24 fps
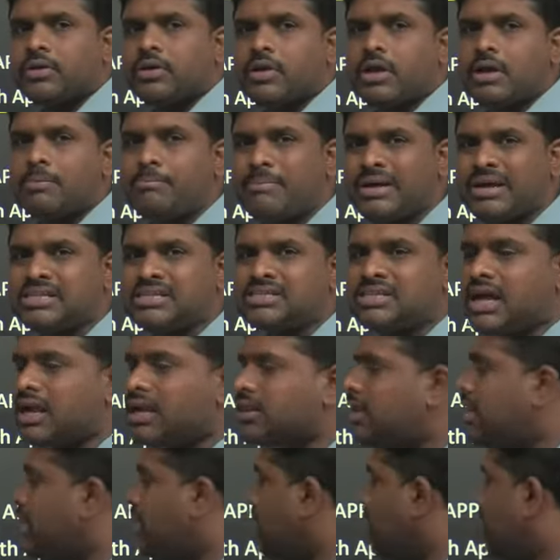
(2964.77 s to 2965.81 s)
months are
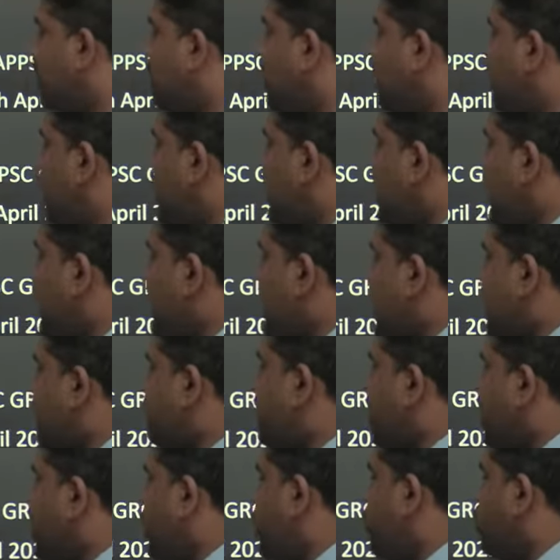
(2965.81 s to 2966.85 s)
there.
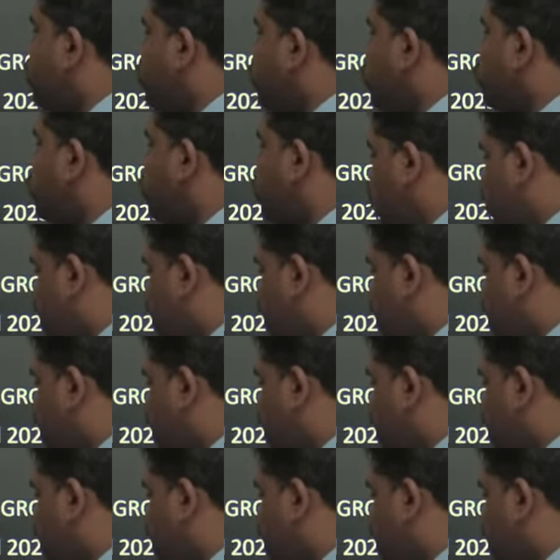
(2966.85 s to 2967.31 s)
11 into 2